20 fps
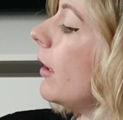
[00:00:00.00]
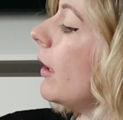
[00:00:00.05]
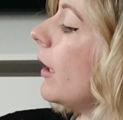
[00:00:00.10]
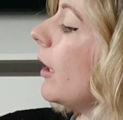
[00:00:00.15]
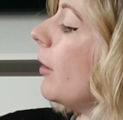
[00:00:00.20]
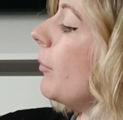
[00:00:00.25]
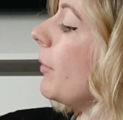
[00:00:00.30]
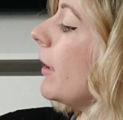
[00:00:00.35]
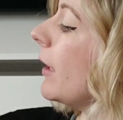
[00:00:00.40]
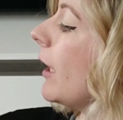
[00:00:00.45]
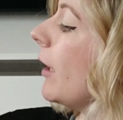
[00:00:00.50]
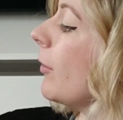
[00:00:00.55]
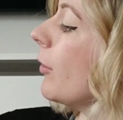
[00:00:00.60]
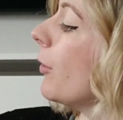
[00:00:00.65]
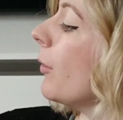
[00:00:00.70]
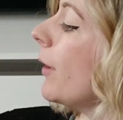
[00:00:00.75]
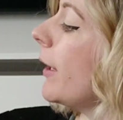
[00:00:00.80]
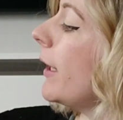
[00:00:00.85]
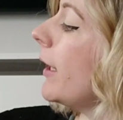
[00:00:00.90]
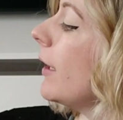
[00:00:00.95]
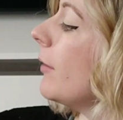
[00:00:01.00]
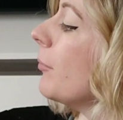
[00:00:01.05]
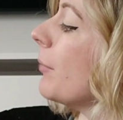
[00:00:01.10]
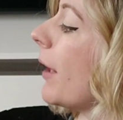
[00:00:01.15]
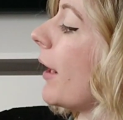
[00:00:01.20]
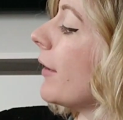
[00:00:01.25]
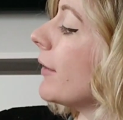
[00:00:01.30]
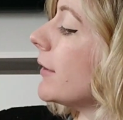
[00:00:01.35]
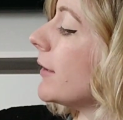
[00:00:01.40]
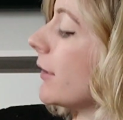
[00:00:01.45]
It became quite
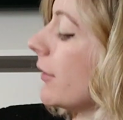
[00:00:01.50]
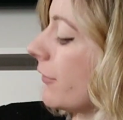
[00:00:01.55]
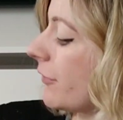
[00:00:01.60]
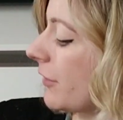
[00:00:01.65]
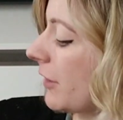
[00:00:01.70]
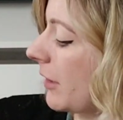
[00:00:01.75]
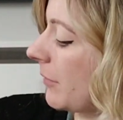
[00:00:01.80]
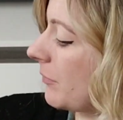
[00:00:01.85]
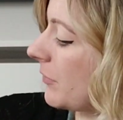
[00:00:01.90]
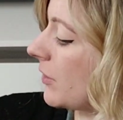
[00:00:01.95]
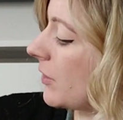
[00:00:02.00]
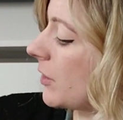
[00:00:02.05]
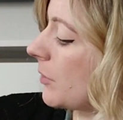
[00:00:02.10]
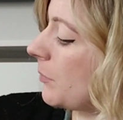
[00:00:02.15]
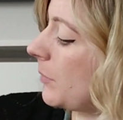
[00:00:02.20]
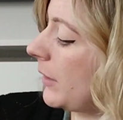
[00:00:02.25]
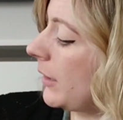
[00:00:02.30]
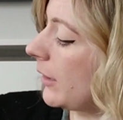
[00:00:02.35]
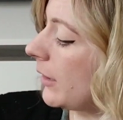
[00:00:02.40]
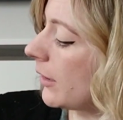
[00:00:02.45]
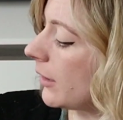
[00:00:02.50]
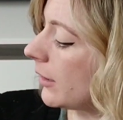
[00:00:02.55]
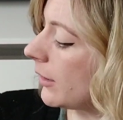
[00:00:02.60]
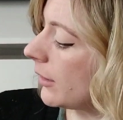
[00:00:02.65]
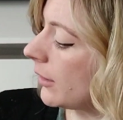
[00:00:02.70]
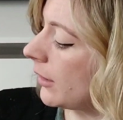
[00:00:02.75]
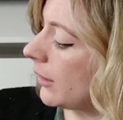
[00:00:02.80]
embarrassing for him to speak.